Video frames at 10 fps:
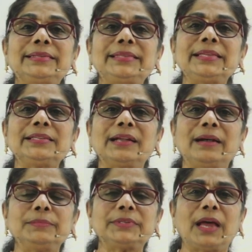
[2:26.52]
Teacher
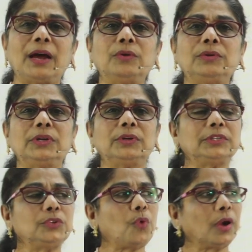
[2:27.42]
comes out,
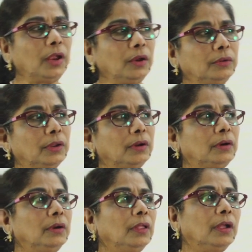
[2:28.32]
she's walking in
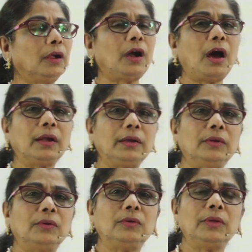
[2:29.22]
the
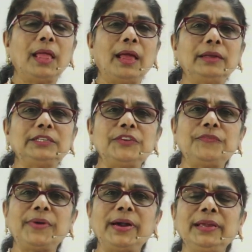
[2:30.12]
corridor and she
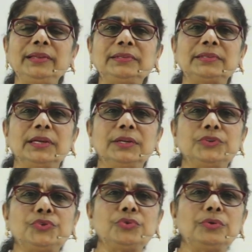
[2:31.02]
finds
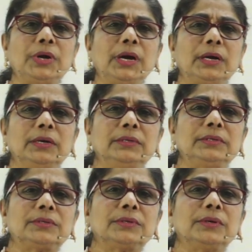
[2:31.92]
two
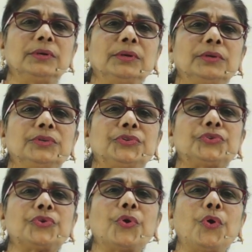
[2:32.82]
girls
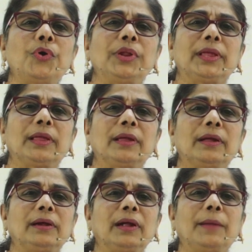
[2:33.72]
strolling
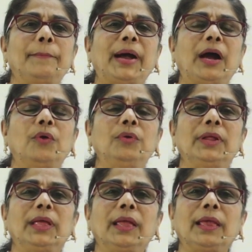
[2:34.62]
about
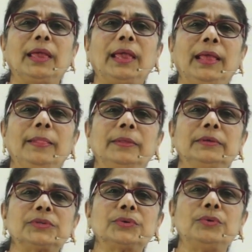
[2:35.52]
in the
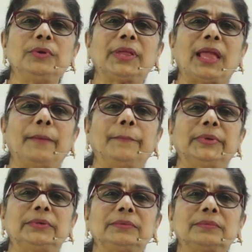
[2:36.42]
school
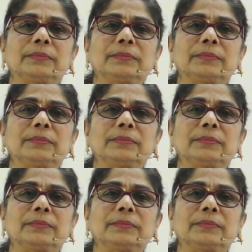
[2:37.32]
campus.